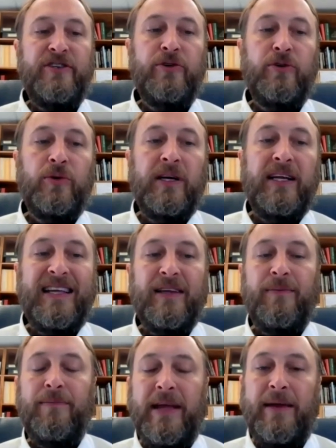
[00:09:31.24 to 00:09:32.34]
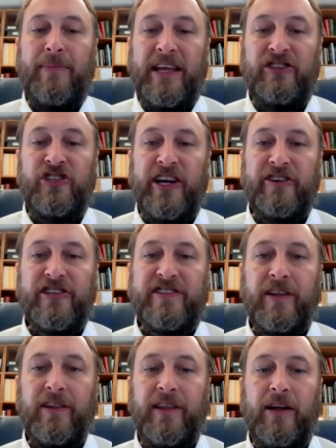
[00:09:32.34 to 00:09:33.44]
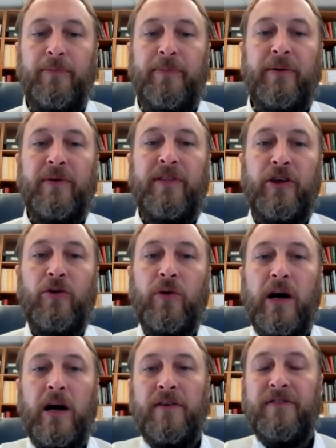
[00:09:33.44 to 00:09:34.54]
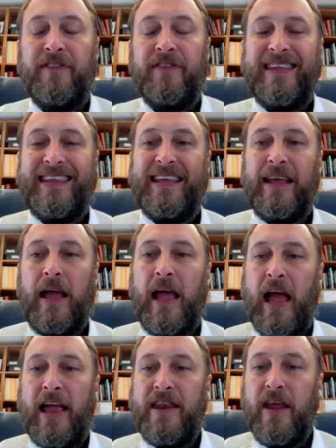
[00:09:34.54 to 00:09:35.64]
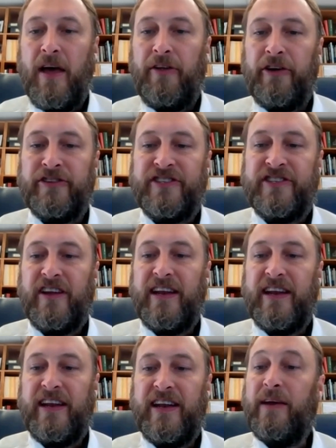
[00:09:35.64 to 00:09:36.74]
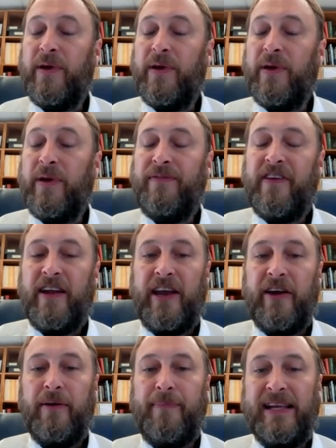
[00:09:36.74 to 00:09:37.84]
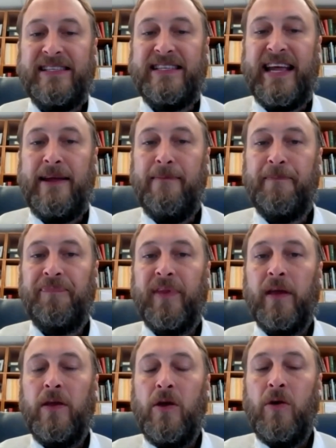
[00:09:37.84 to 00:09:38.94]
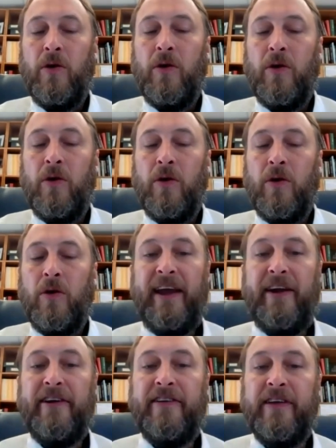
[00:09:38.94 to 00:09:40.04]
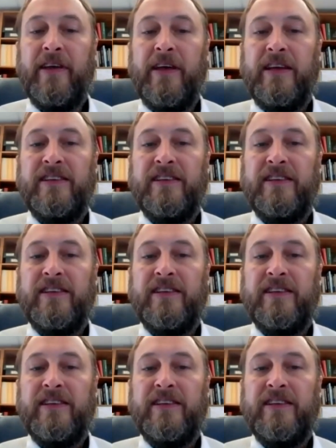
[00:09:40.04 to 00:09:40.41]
to maybe share just a little bit with you of another study that we've done here at Penn State, where we compared